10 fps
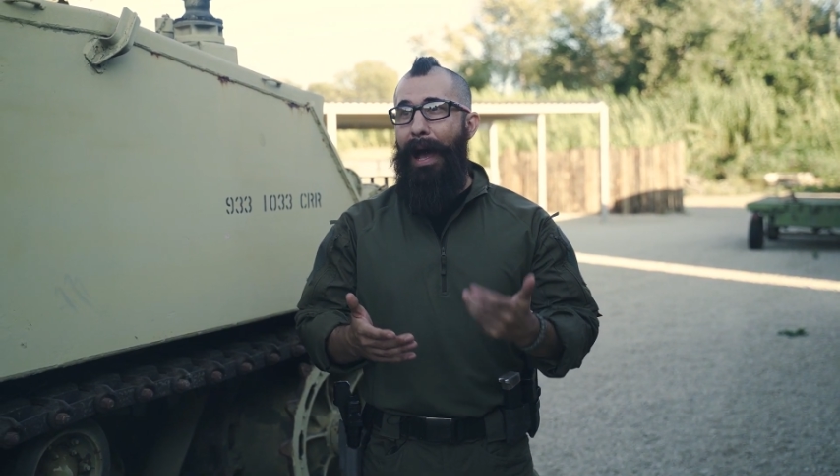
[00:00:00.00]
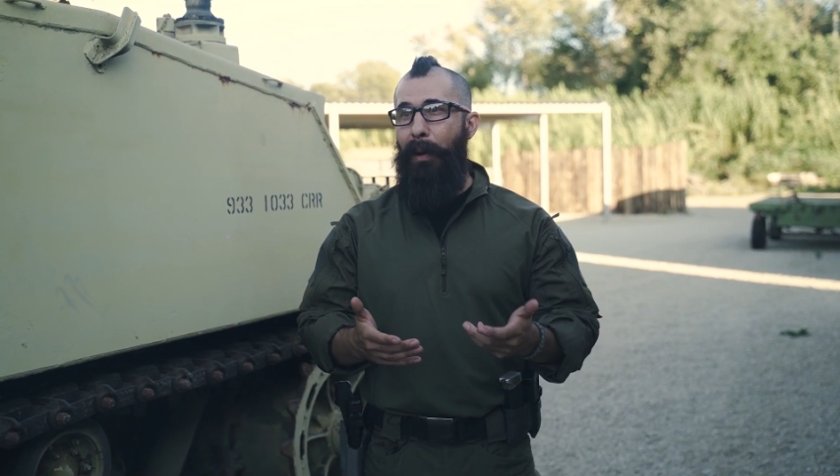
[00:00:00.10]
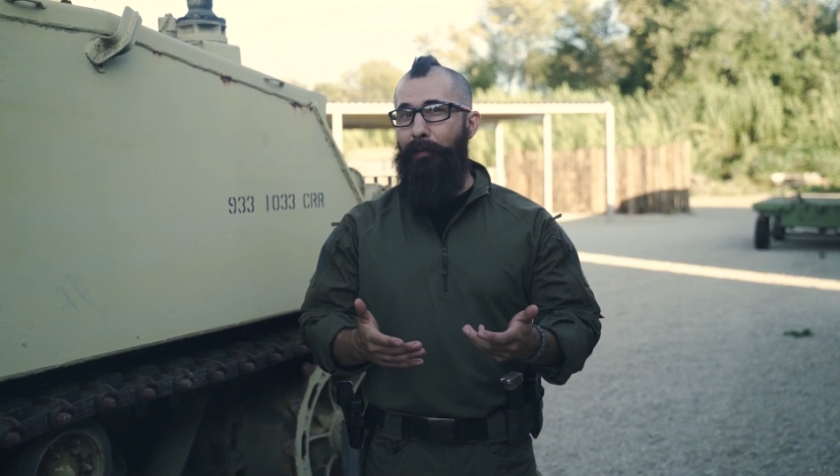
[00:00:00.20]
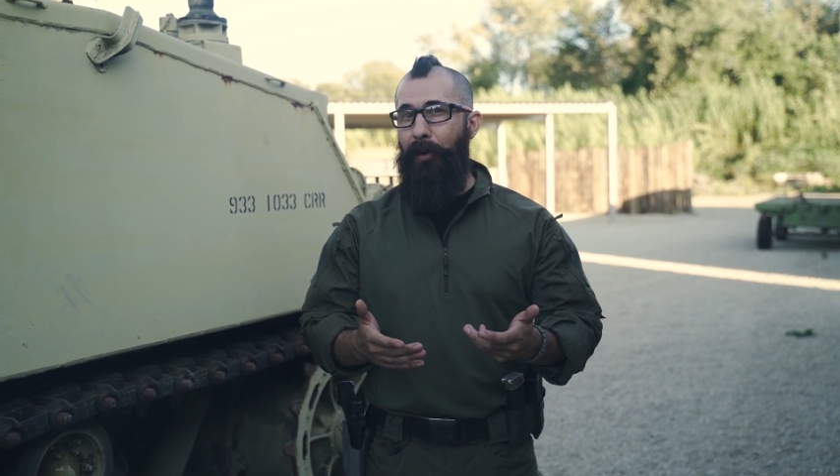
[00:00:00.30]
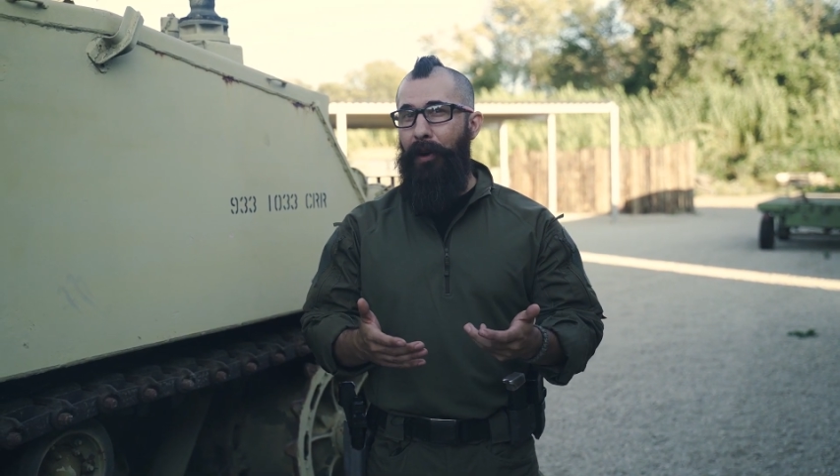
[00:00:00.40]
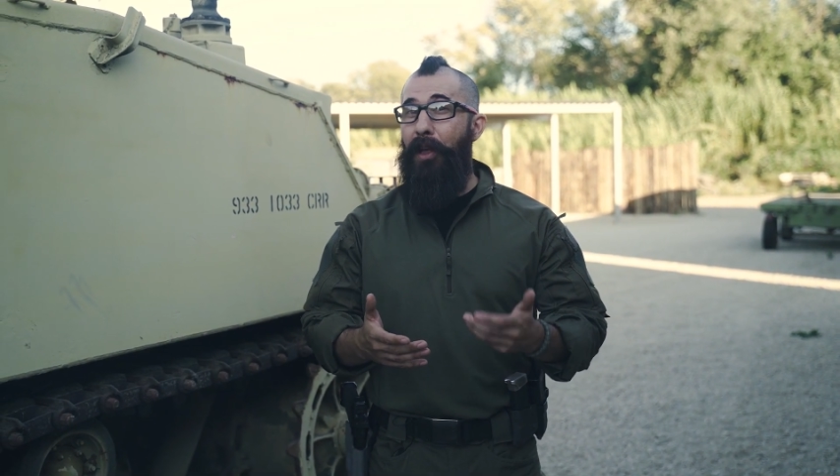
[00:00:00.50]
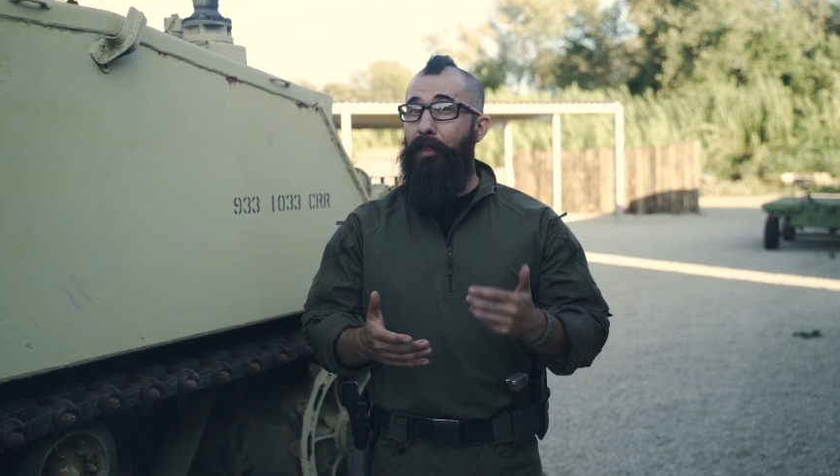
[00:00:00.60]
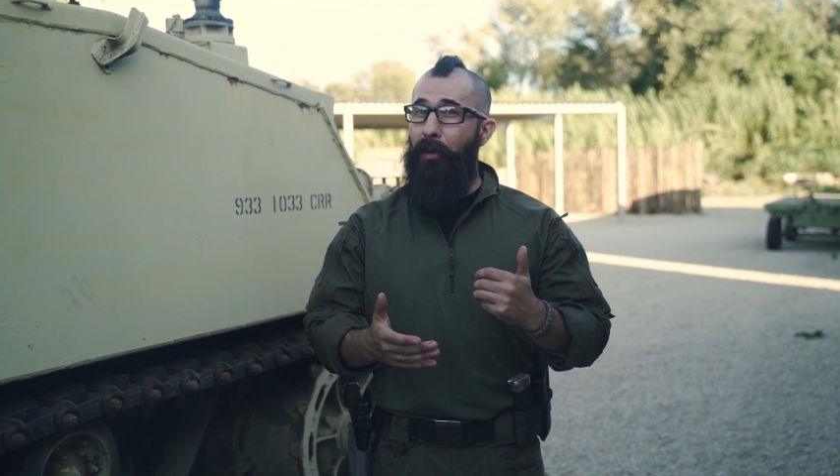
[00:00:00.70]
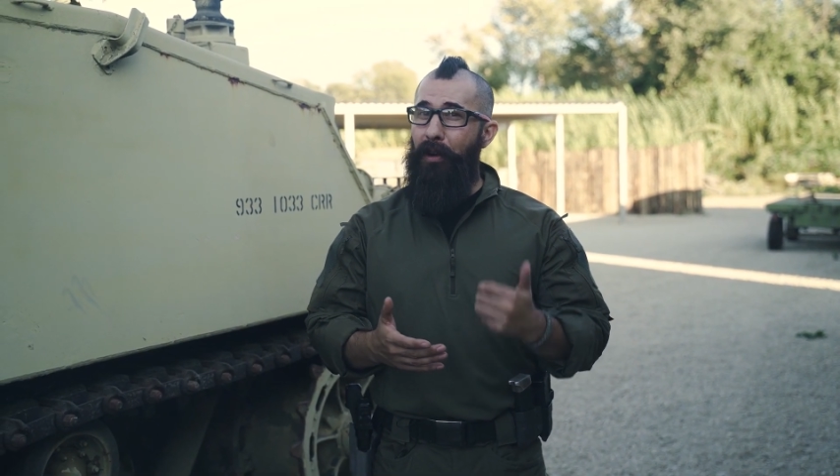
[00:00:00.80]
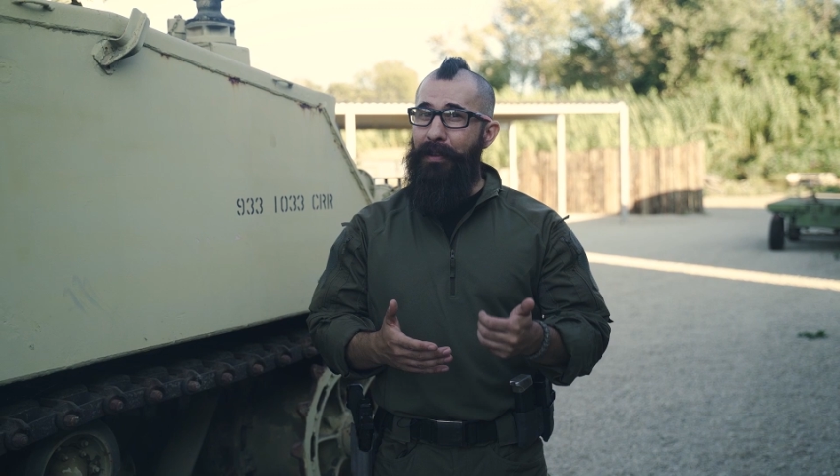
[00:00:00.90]
However,
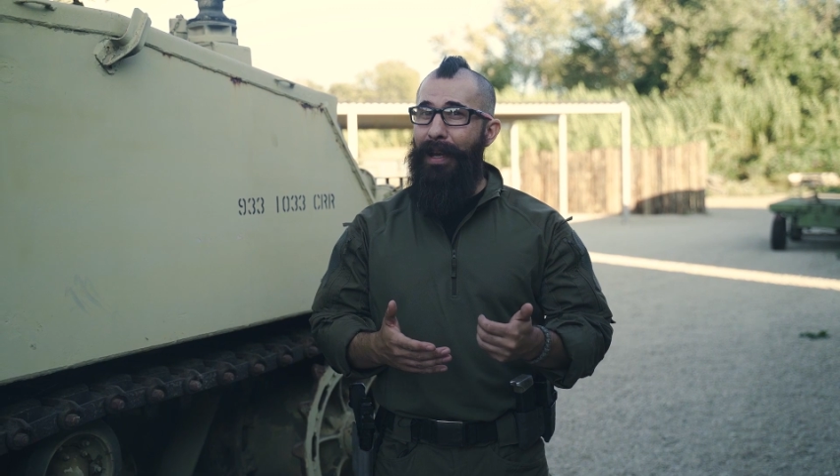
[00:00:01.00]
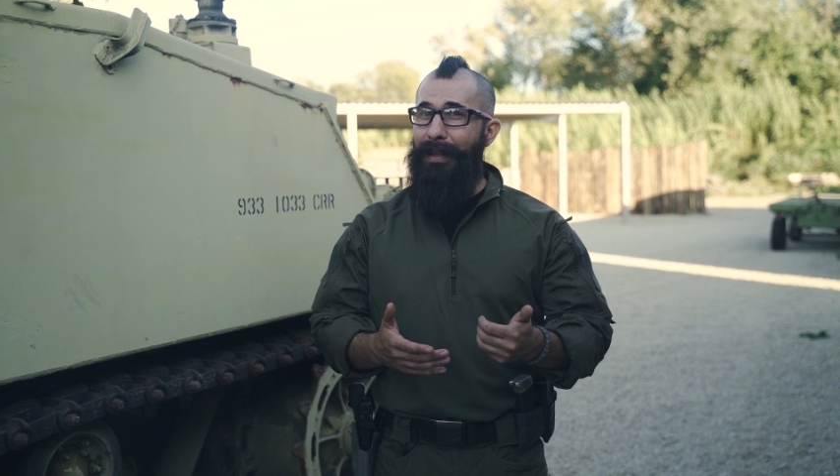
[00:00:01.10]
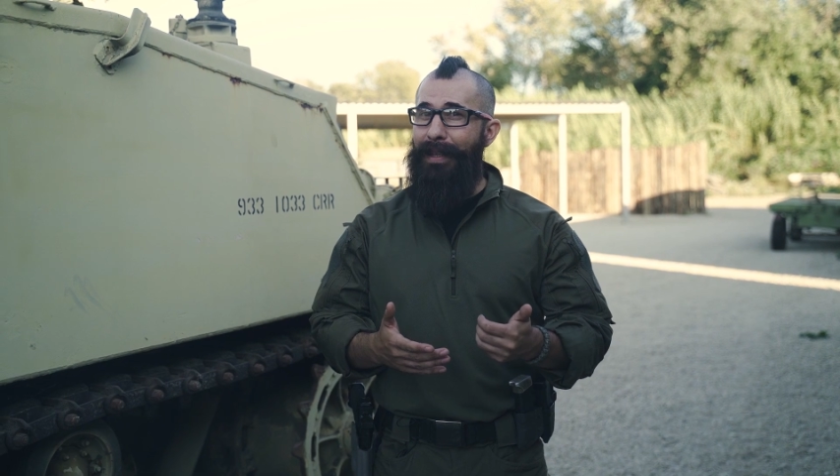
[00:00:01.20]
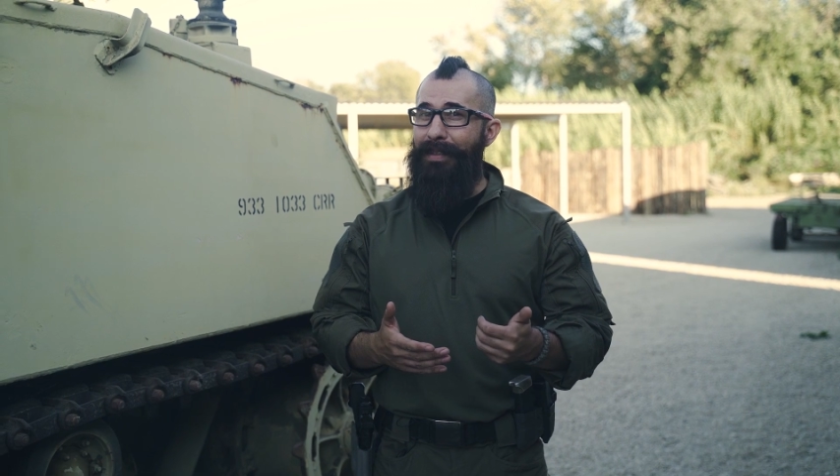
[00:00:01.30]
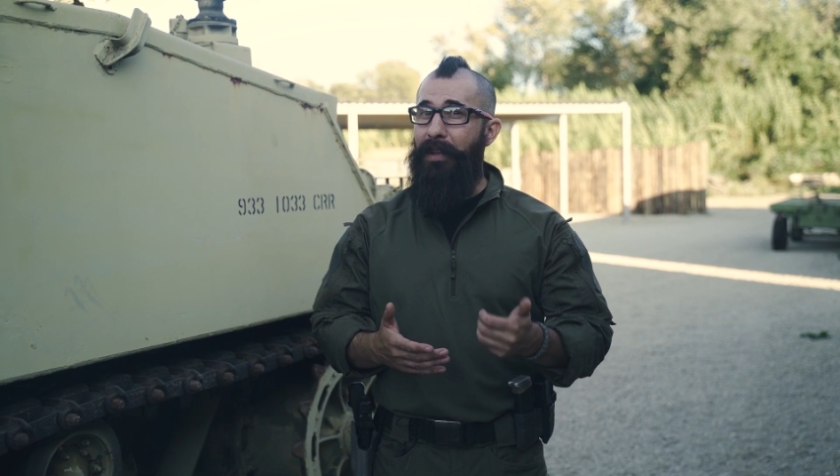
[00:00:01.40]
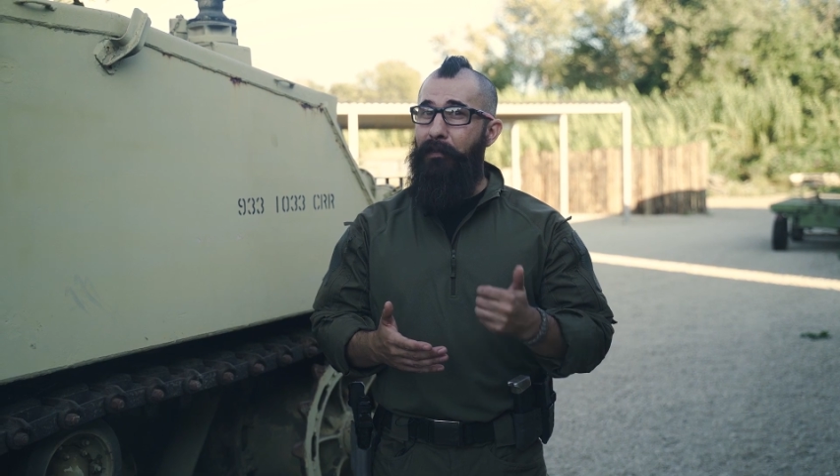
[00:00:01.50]
there are techniques